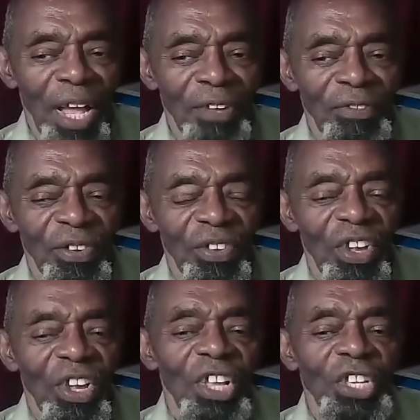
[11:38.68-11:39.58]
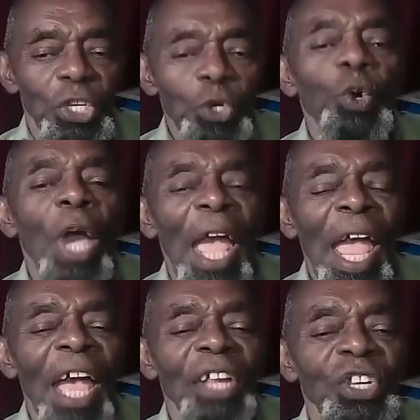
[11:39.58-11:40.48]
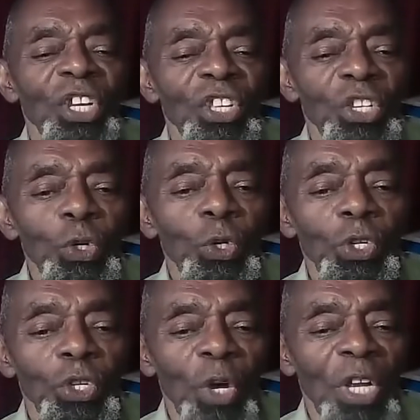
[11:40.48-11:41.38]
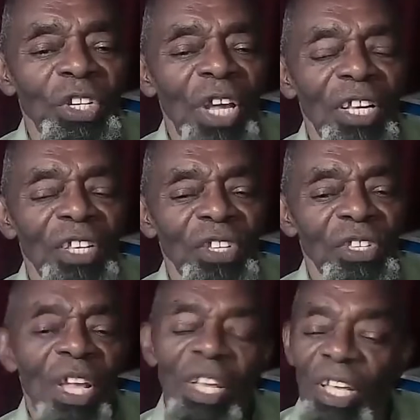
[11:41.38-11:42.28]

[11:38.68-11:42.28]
life, you had to use your intelligence.